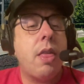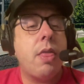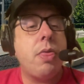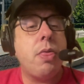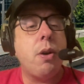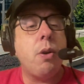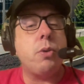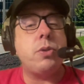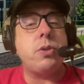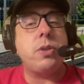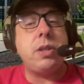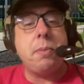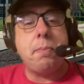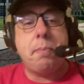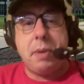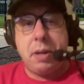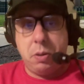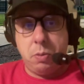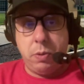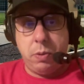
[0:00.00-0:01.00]
Those are the
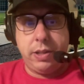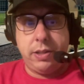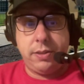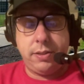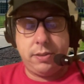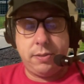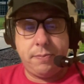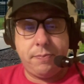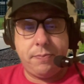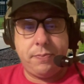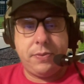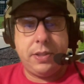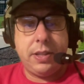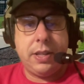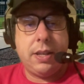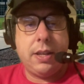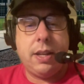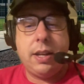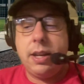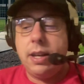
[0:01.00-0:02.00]
big ones.
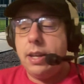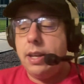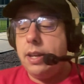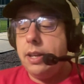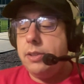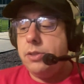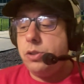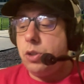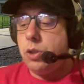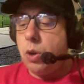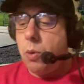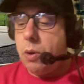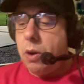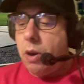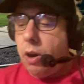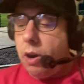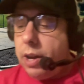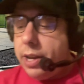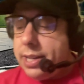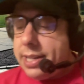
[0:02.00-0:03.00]
So
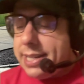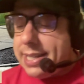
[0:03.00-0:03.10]
on